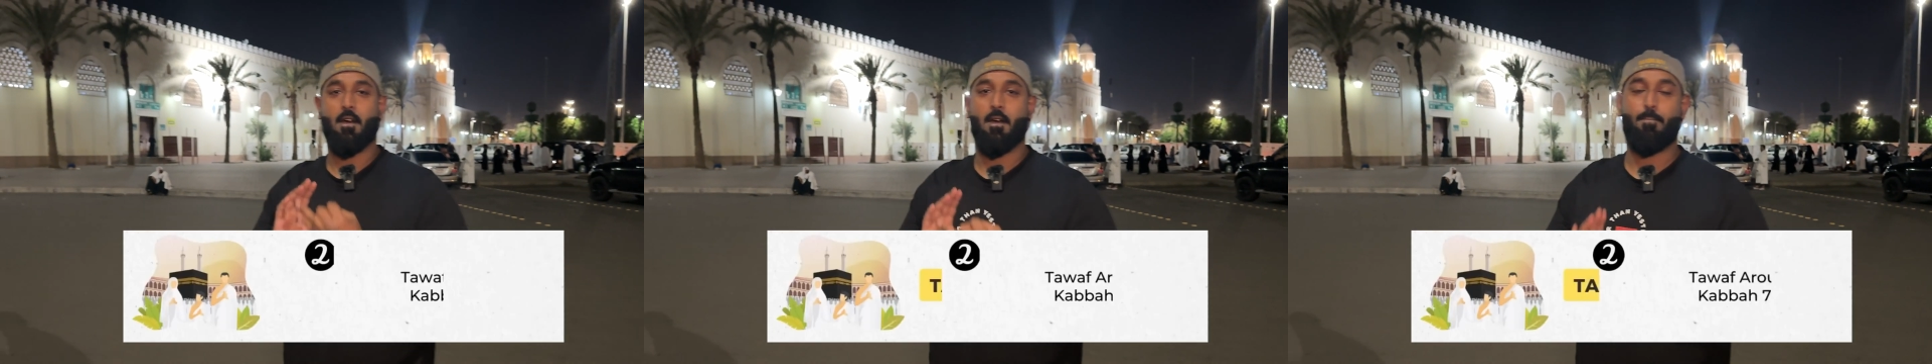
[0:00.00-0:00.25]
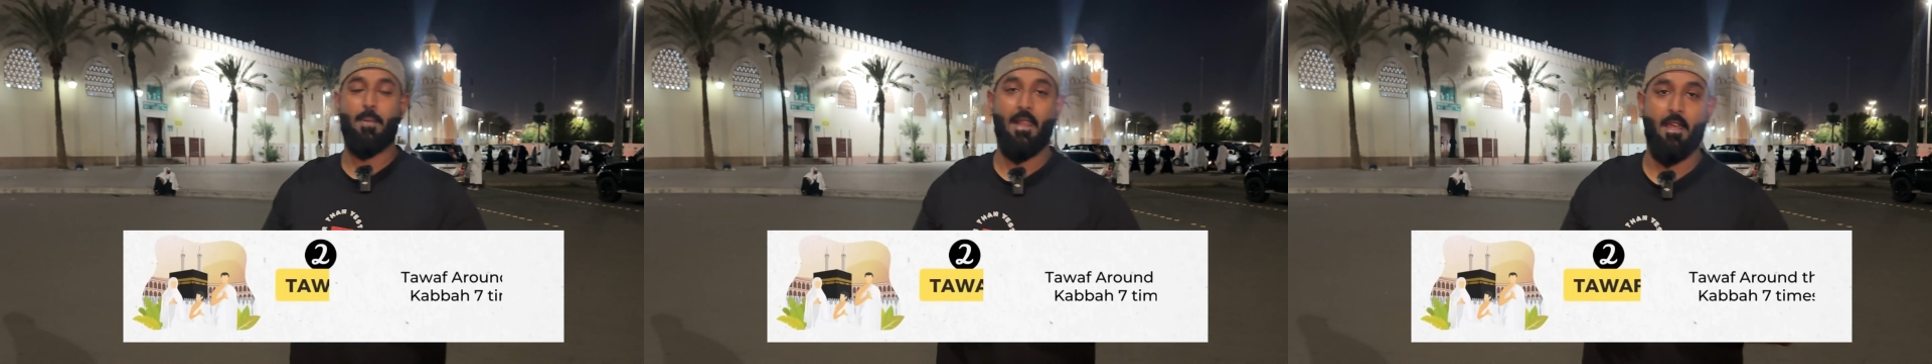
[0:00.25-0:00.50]

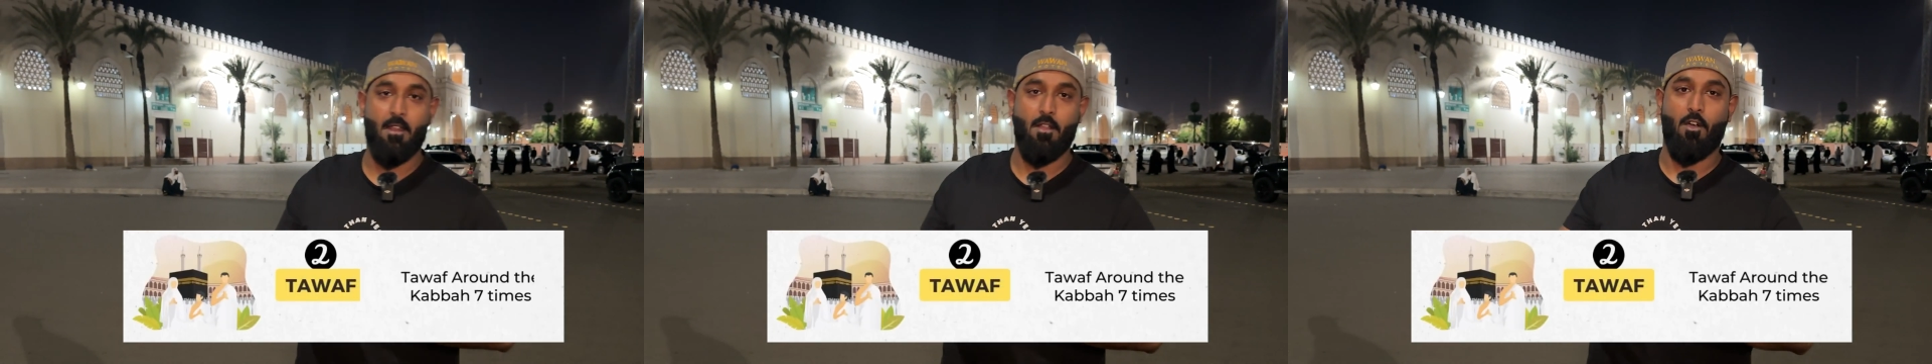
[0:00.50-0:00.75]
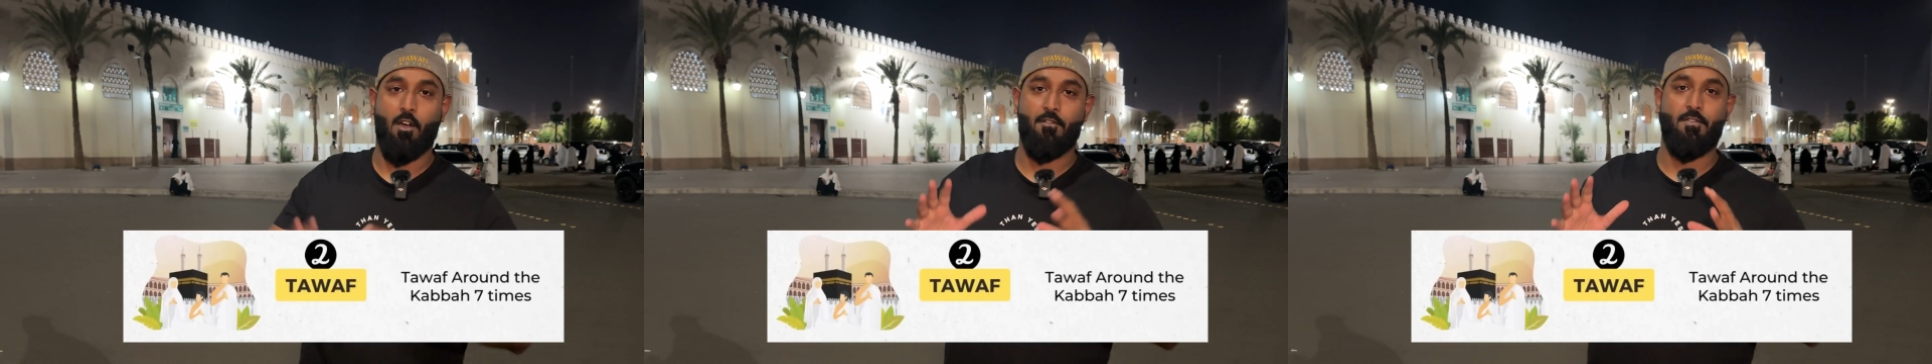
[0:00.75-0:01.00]
pillar
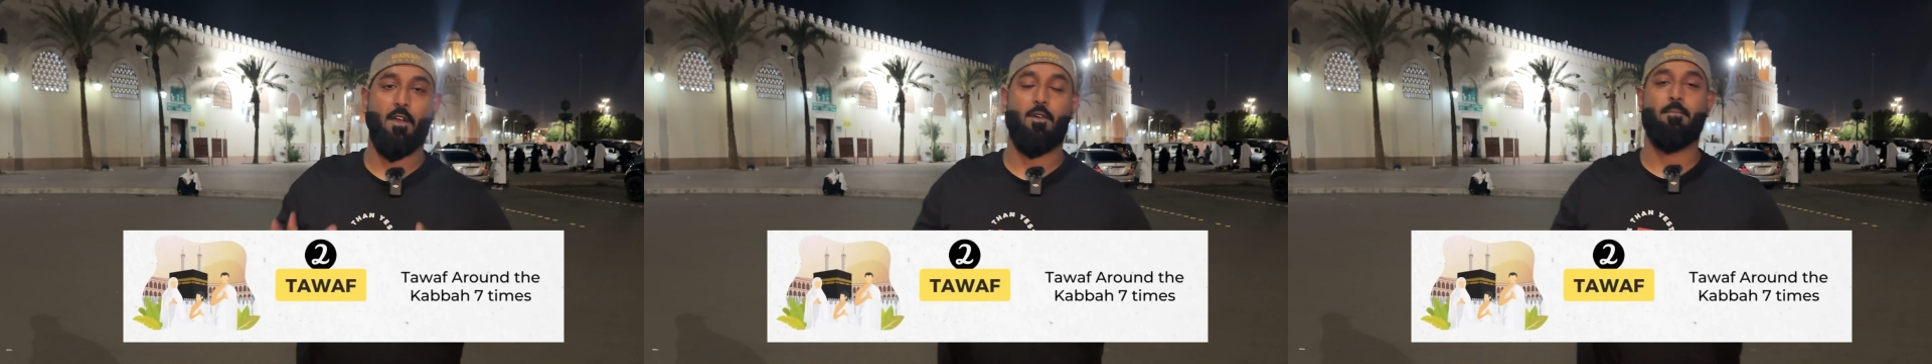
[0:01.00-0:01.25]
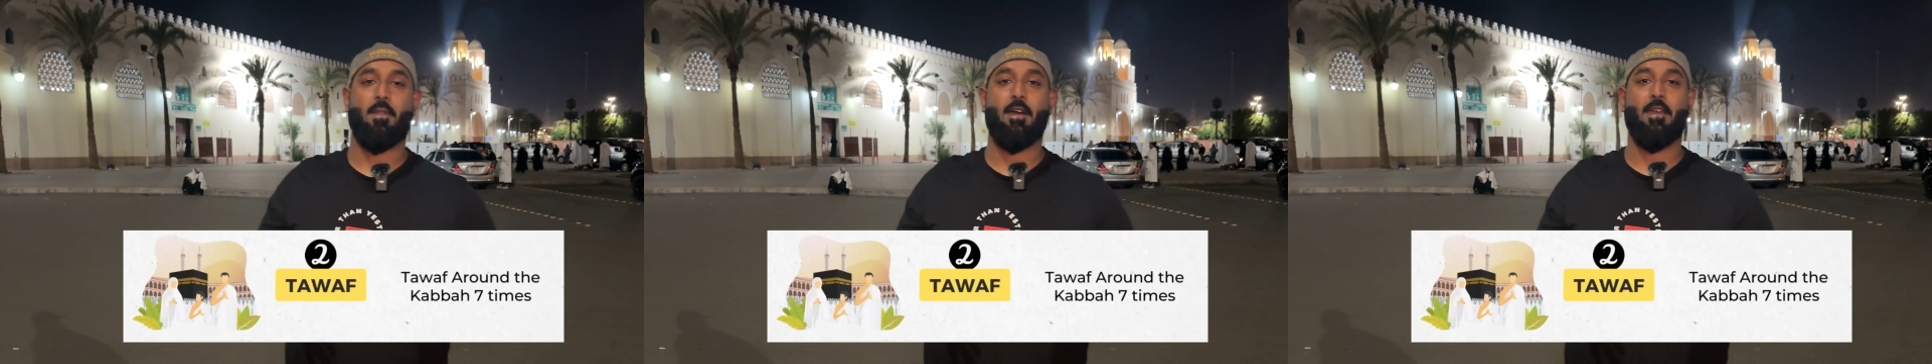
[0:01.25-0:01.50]
of the
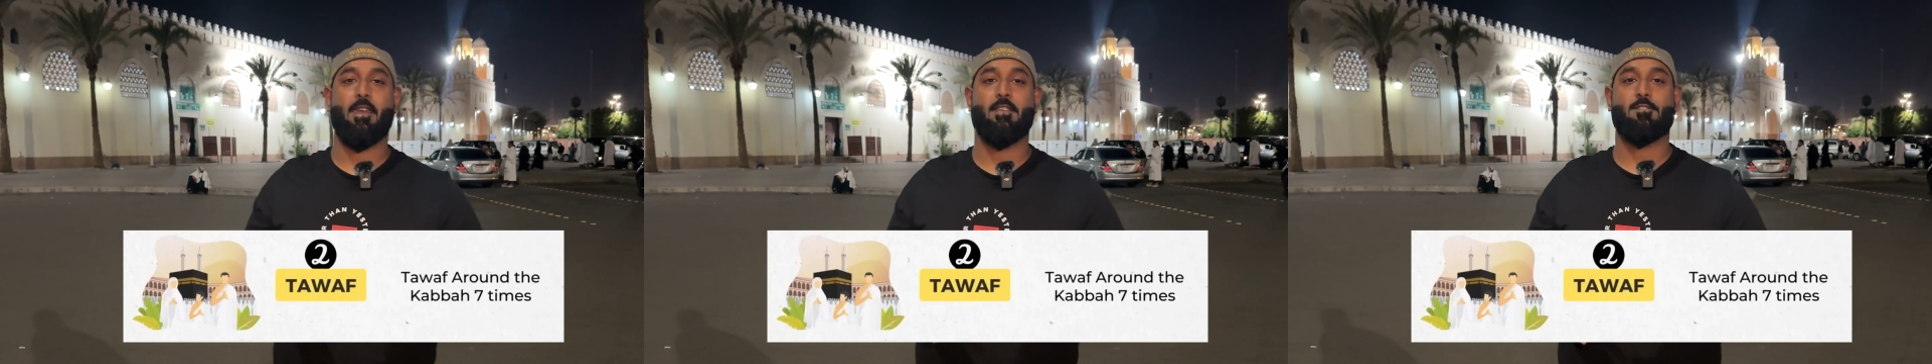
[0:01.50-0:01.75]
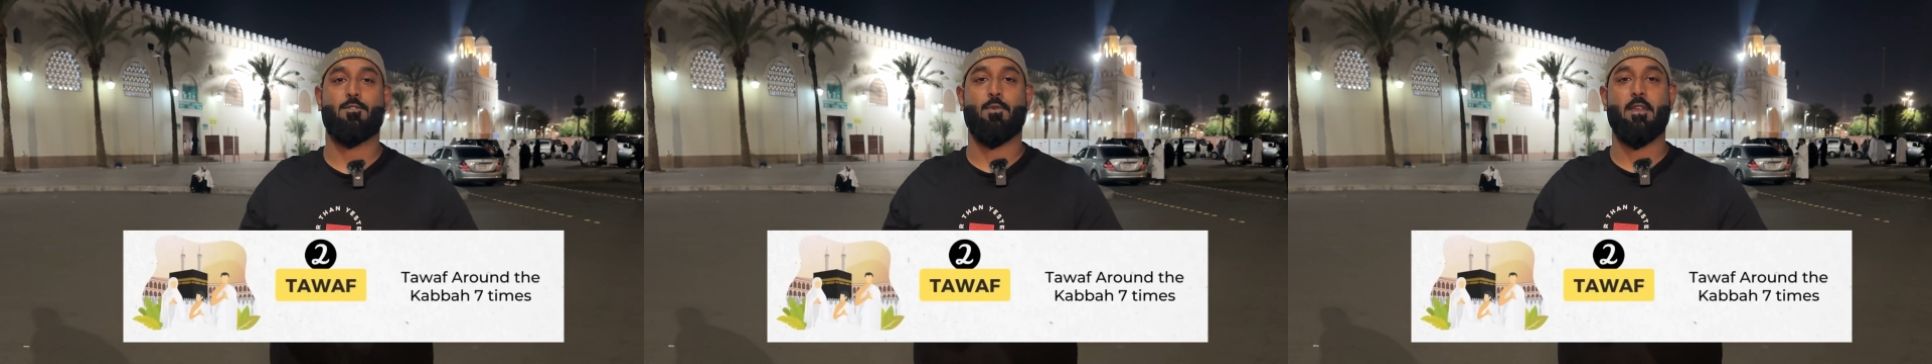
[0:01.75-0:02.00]
Umrah is
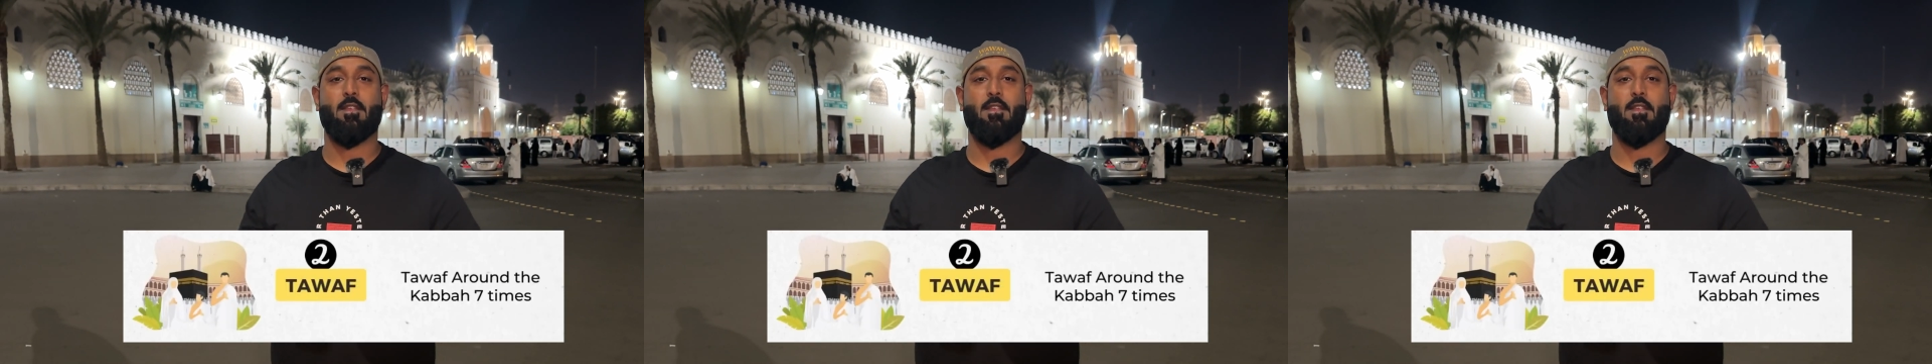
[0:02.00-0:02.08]
doing